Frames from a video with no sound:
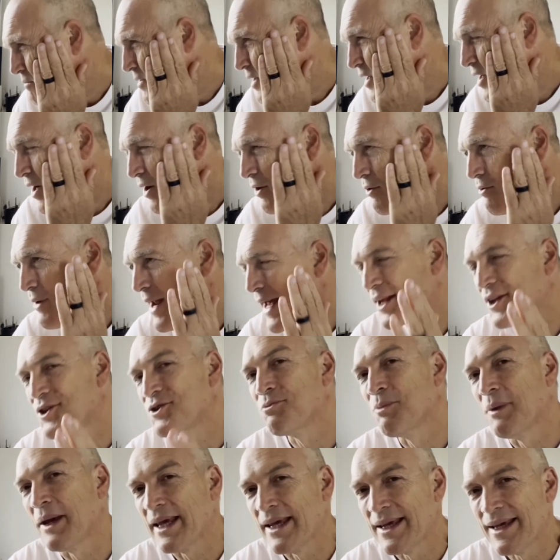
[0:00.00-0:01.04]
corrects
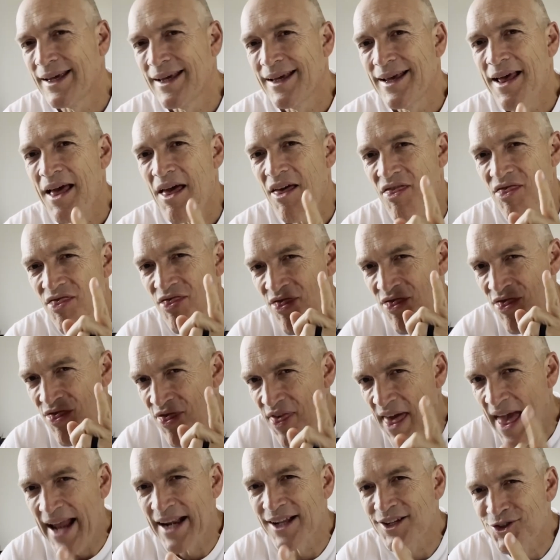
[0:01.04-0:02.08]
me,
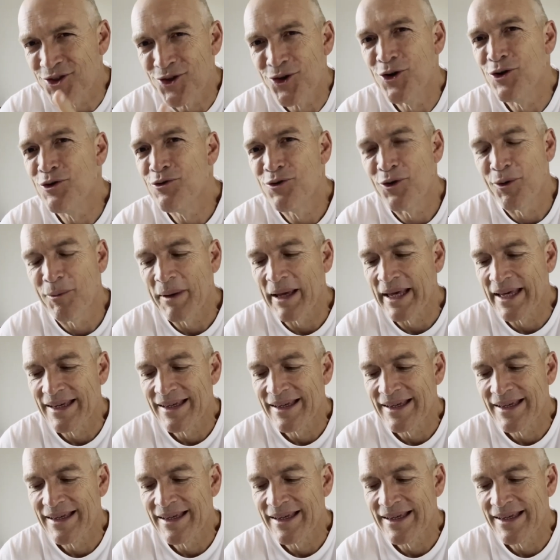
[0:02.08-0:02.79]
that is good for me.